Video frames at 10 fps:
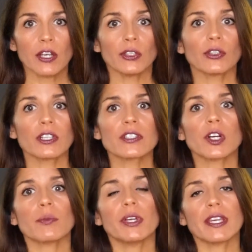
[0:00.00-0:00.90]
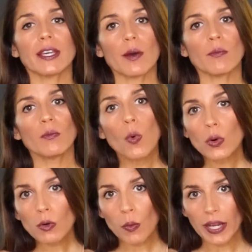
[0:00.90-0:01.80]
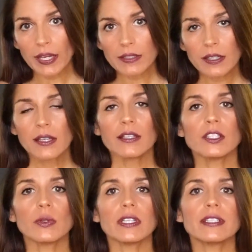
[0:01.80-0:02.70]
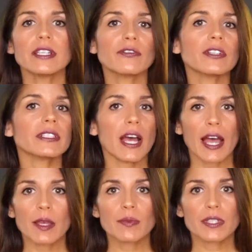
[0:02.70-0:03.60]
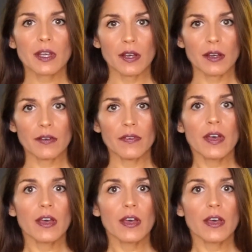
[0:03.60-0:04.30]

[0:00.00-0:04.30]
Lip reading: You're going to start picking up more weight, doing different types of